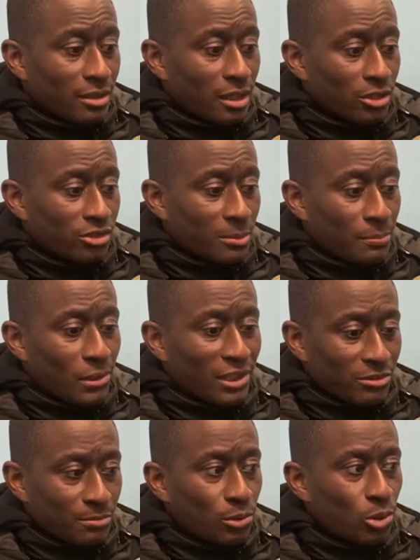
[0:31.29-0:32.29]
was
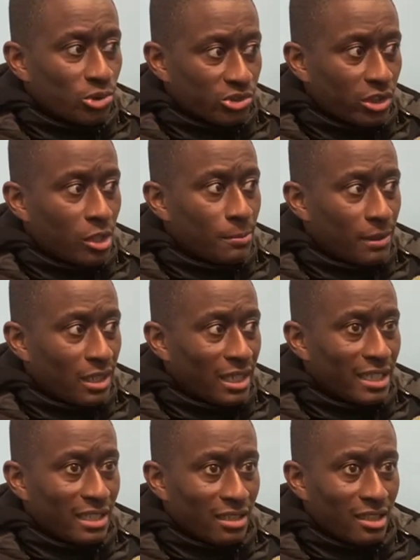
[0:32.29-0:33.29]
impressed more so
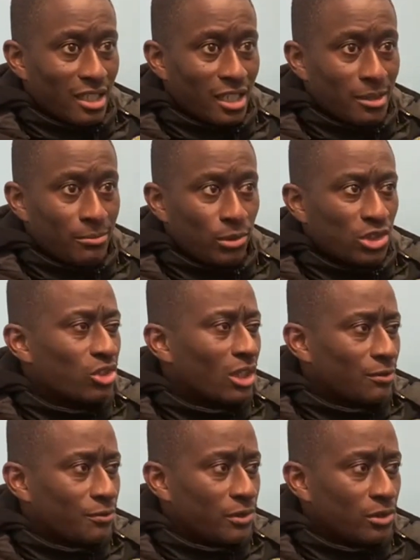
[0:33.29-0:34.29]
by we
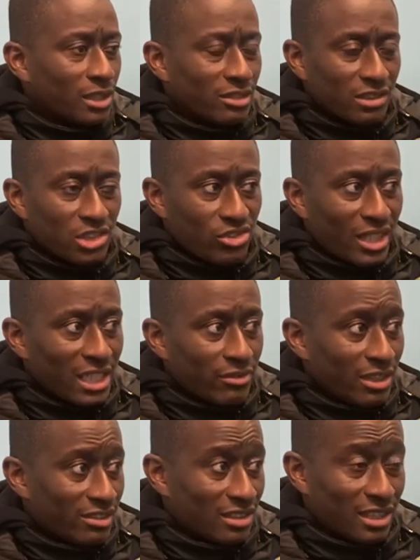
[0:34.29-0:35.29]
tried a few things in training
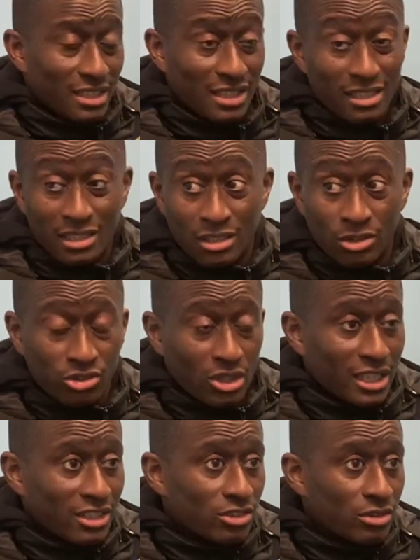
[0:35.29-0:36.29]
recently, and it looks
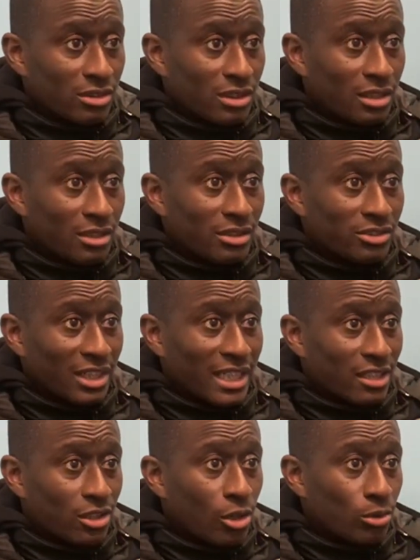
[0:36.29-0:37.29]
like it's
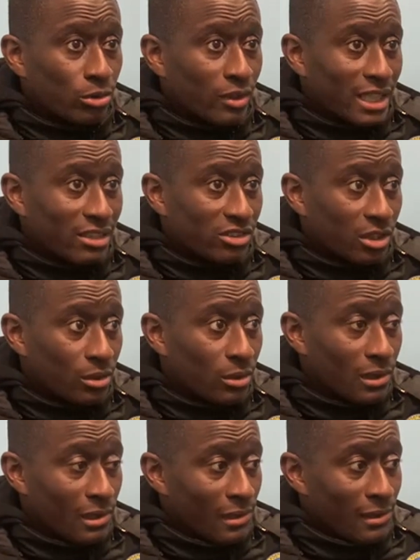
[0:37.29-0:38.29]
taken hold already. So
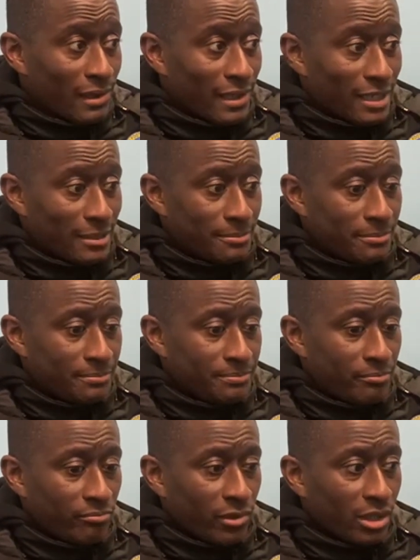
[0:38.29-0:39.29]

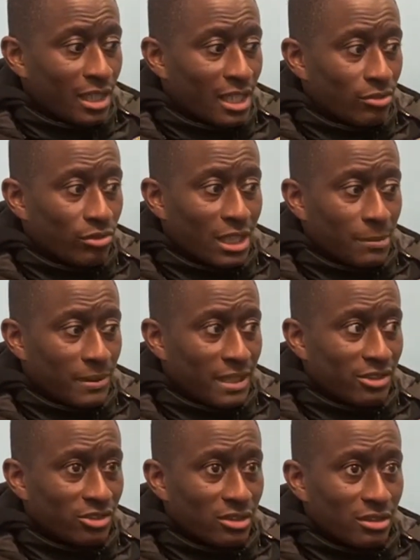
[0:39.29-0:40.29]
really
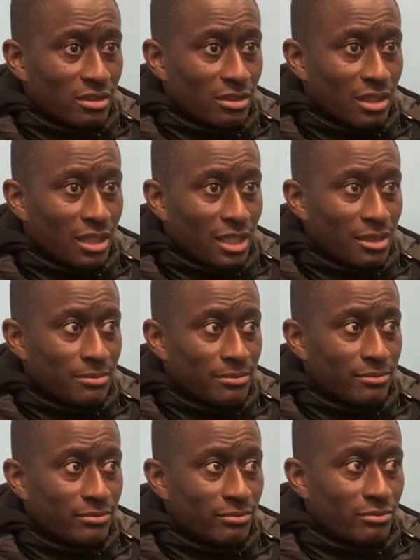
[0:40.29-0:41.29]
pleased and
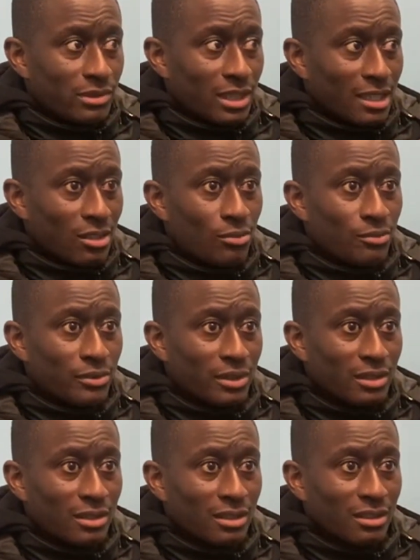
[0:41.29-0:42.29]

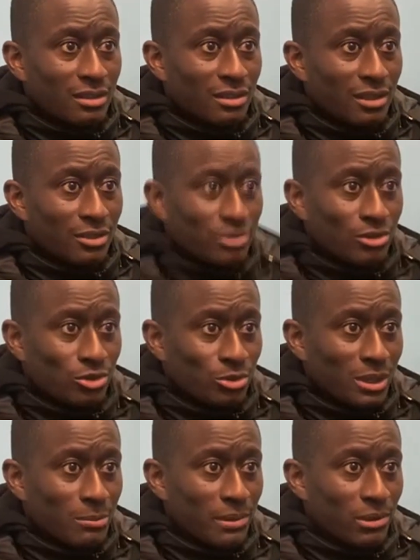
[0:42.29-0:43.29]
confident that as long as we
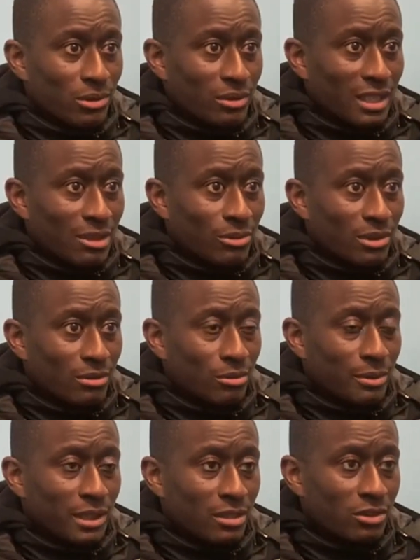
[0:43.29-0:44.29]
can build on that, we'll
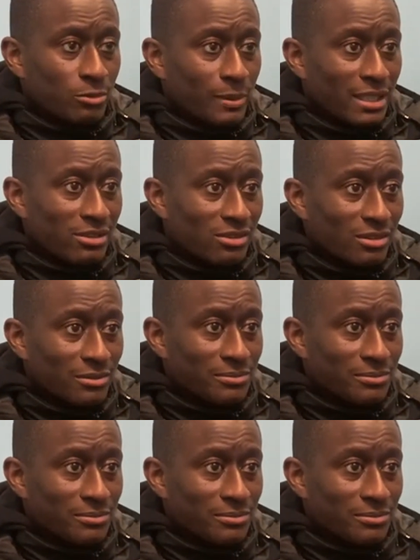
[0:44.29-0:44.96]
be in a good space.